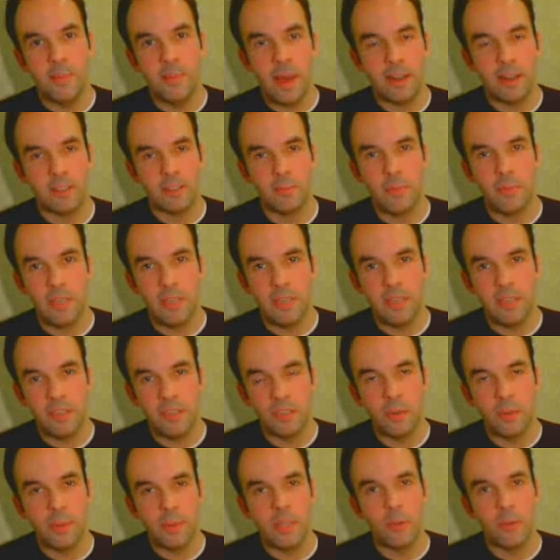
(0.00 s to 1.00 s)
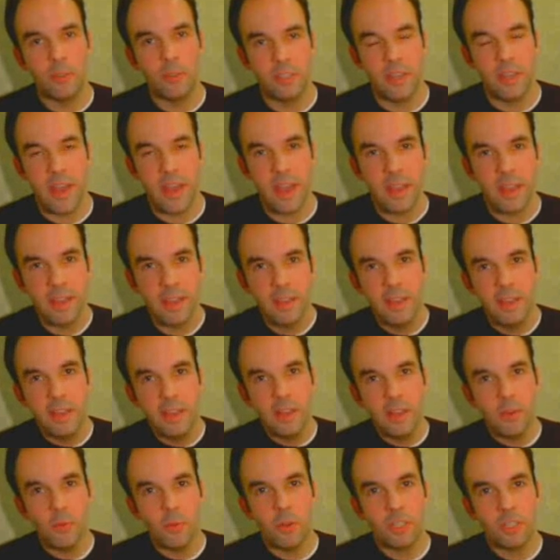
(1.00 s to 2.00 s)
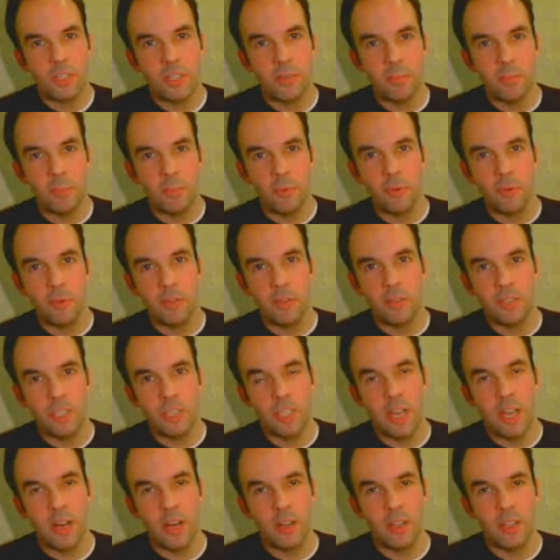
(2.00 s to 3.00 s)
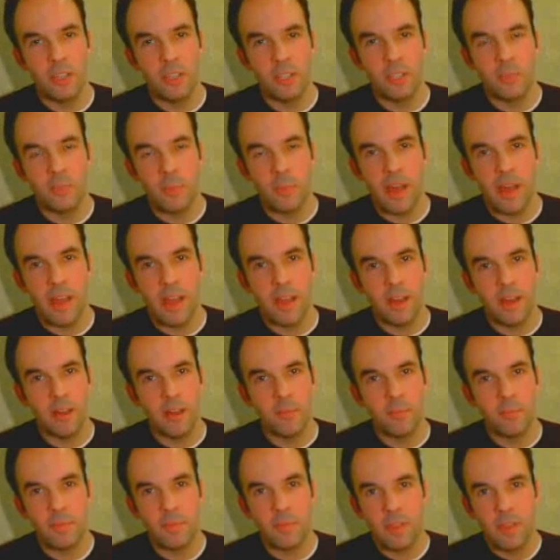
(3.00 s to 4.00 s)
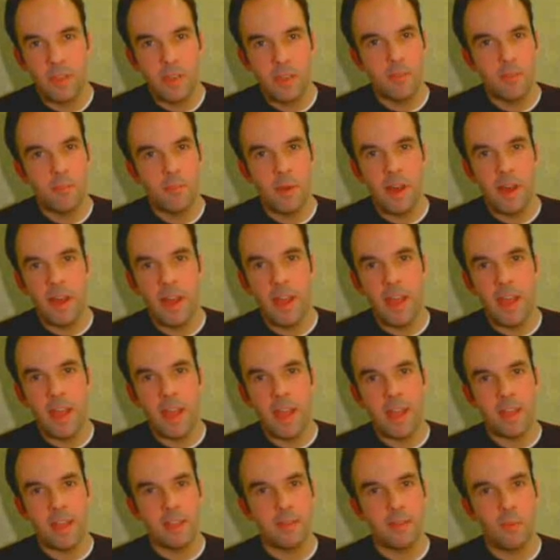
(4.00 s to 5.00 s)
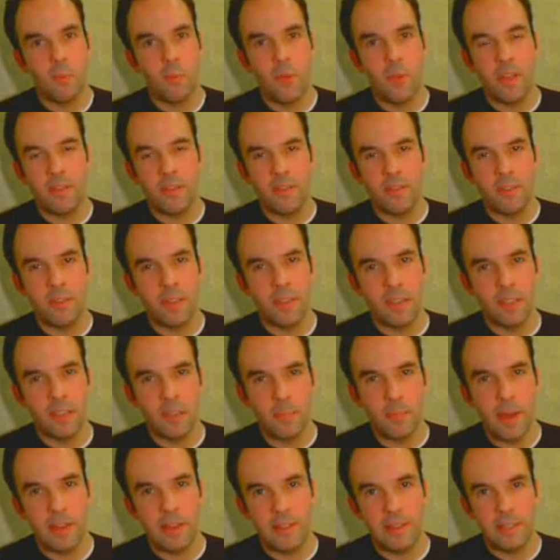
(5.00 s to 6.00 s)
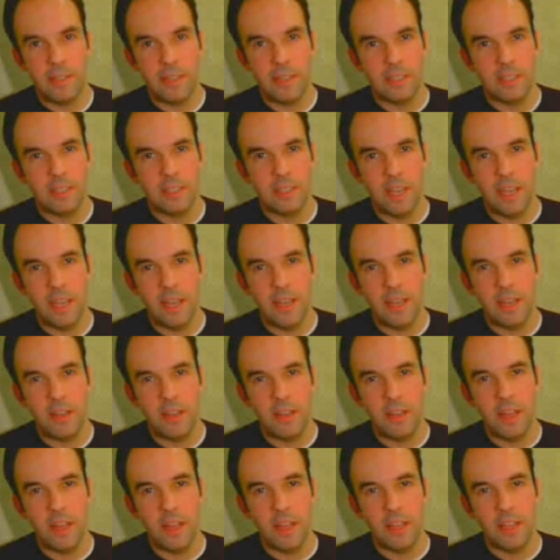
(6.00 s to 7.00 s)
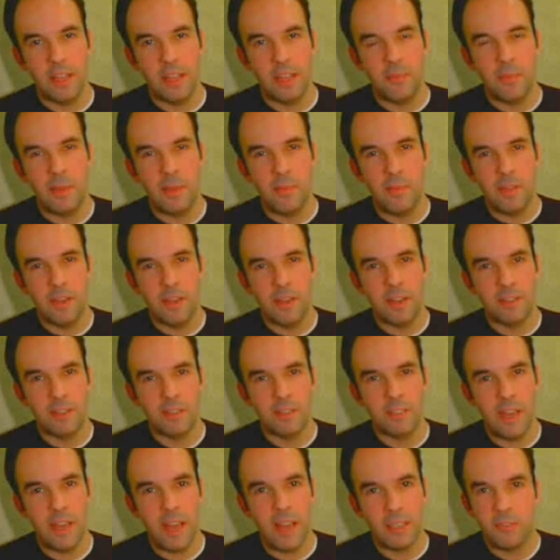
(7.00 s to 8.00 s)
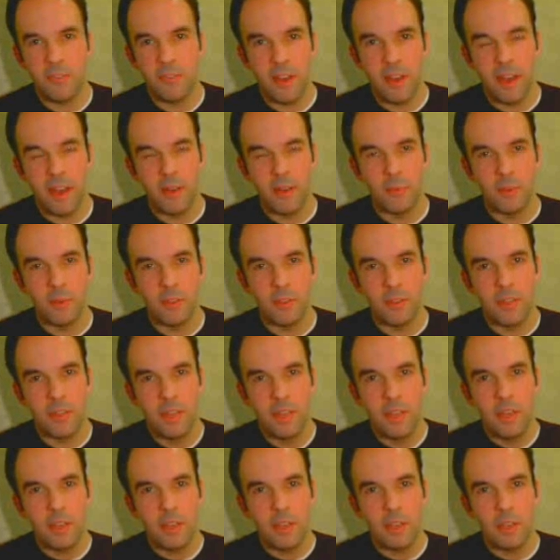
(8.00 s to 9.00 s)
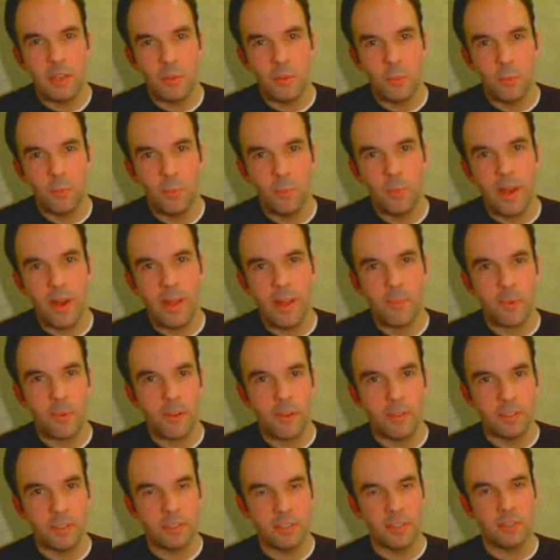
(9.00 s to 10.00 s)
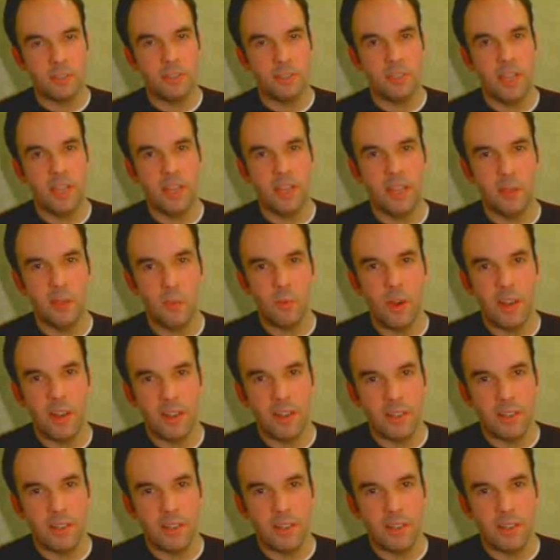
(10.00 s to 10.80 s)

out to me and he told me he was gay, which completely challenged my my way of thinking about this, and it made me unsatisfied with my previous understanding, what